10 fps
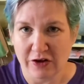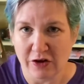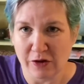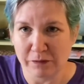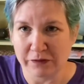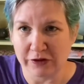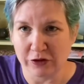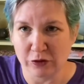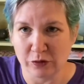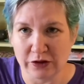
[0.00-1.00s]
Hope that
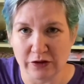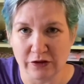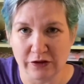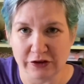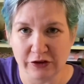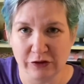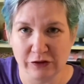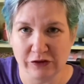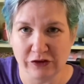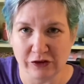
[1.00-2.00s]
you will
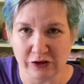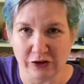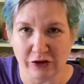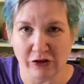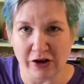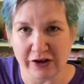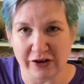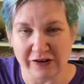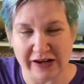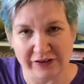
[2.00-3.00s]
use your
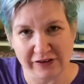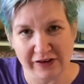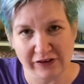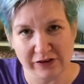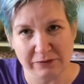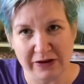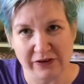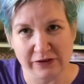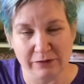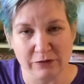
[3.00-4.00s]
crocodile castanets to make
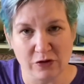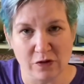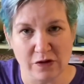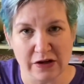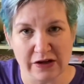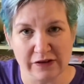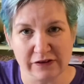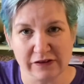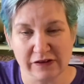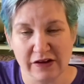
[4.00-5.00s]
some
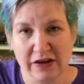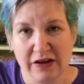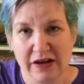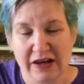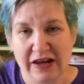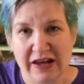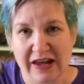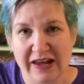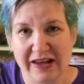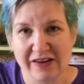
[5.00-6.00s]
noise.
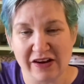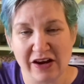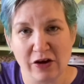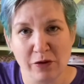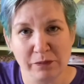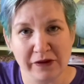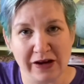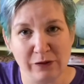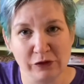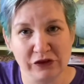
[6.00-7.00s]
And I hope that
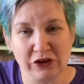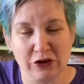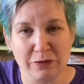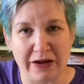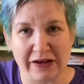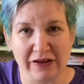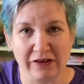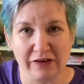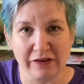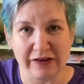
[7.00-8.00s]
I will see you back
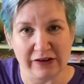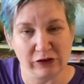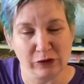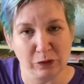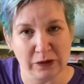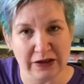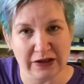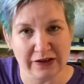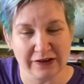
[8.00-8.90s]
here next week